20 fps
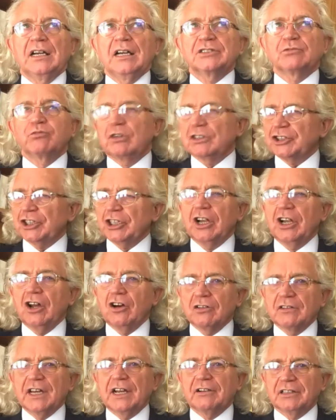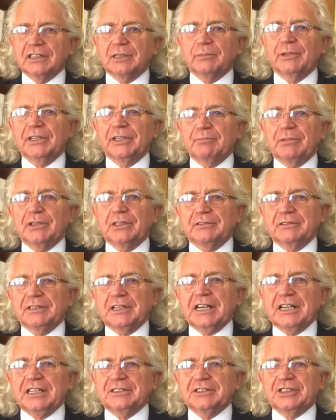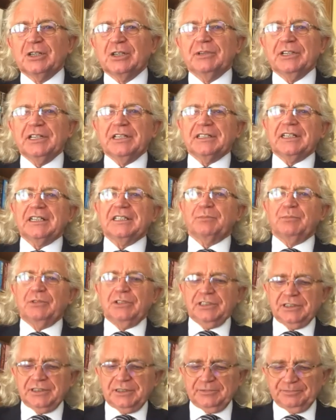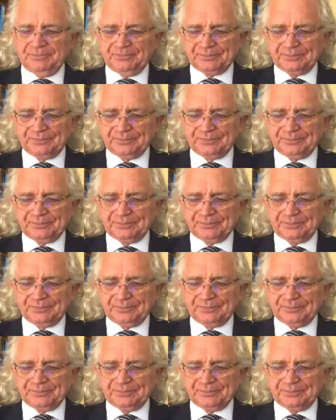it's rushing along there a little bit, but so be it. That's brilliant.